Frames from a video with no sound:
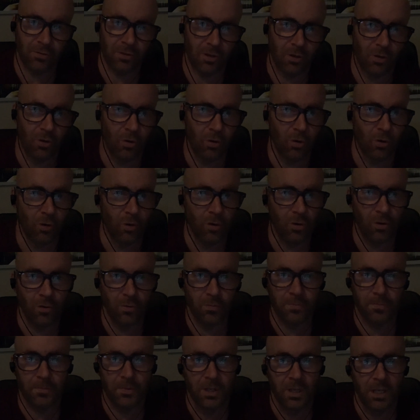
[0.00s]
the
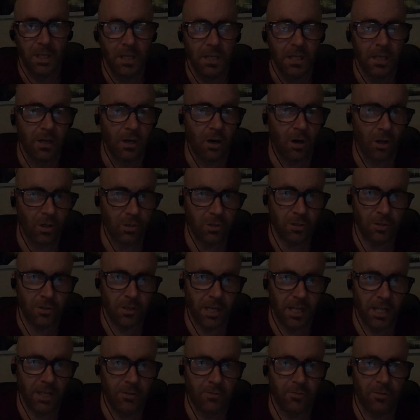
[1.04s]
whole
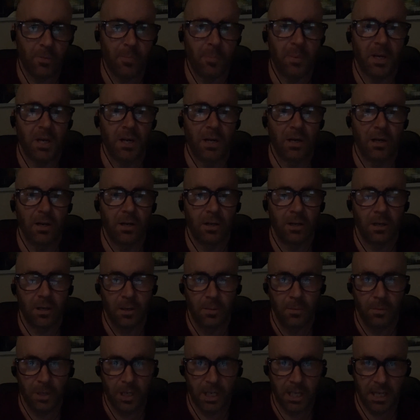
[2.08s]
alternator repair,
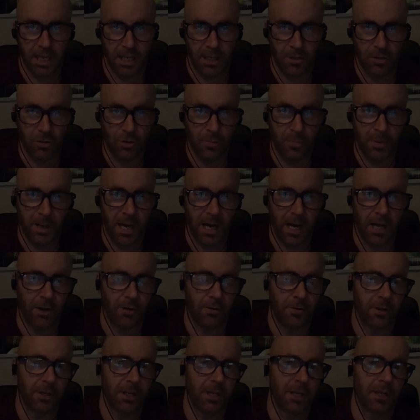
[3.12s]
get a new
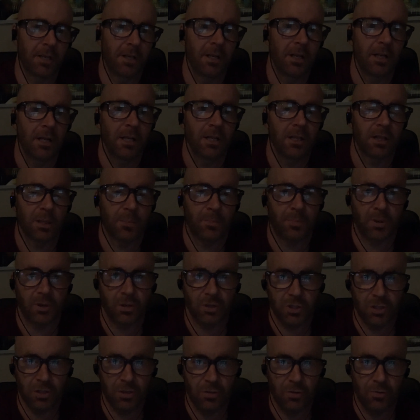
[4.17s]
battery. The
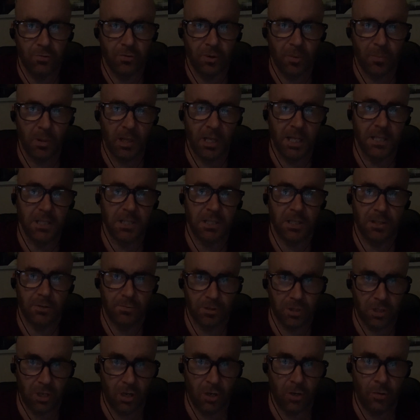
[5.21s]
person who replaced it
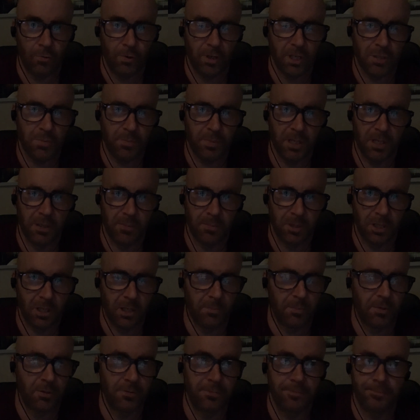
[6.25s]
was Auto West
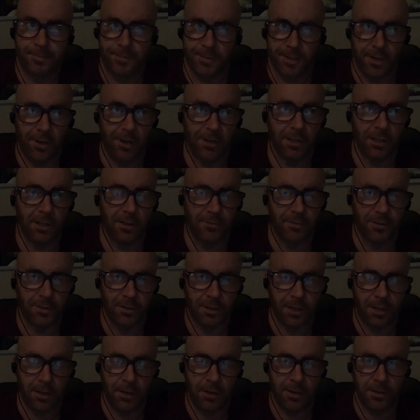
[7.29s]
BMW. God love their
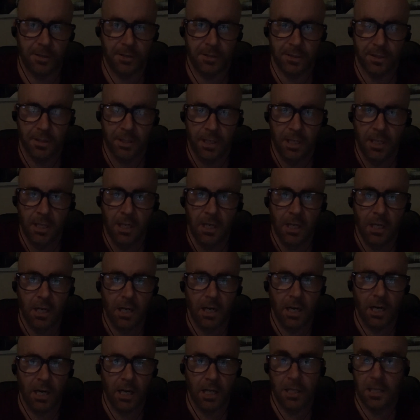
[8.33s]
hearts.
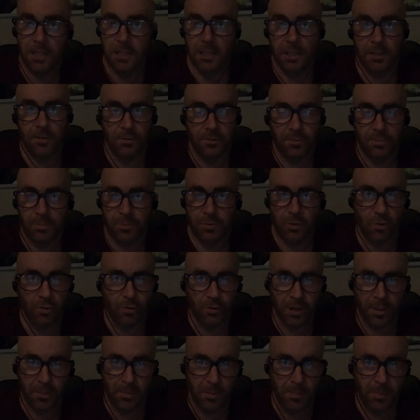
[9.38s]
They didn't
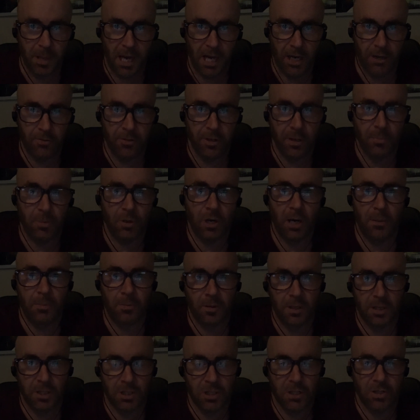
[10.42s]
program the battery
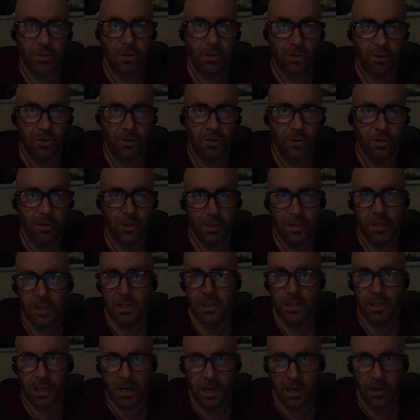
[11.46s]
properly, so
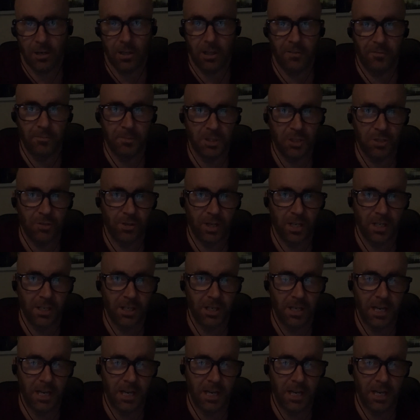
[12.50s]
the car left me stranded